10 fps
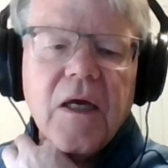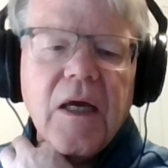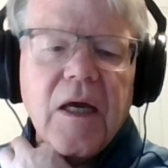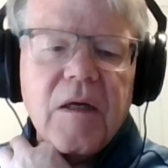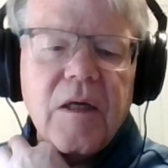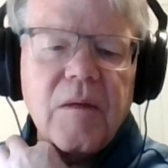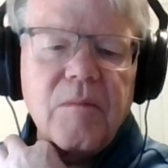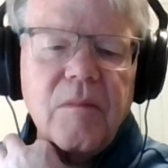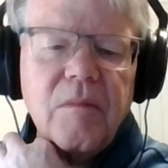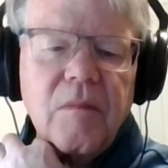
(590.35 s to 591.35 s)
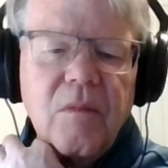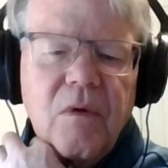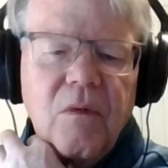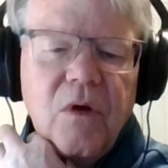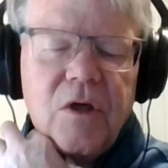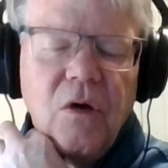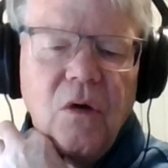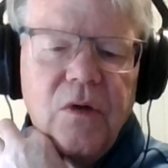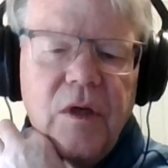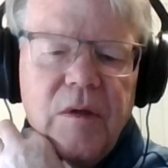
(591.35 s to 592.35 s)
And we're
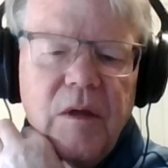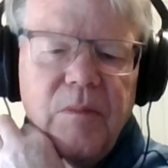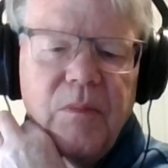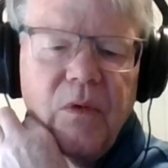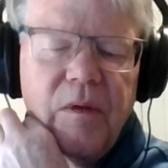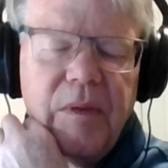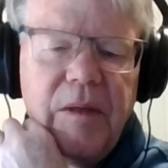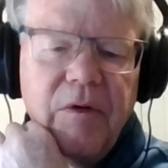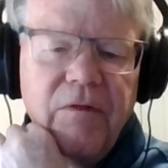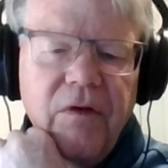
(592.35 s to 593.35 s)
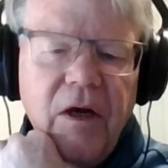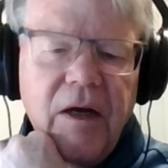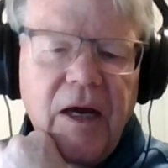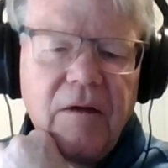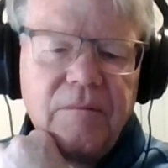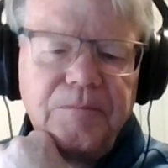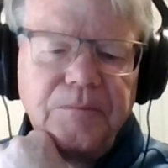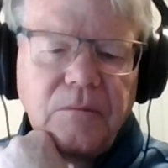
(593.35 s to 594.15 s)
told that when people find out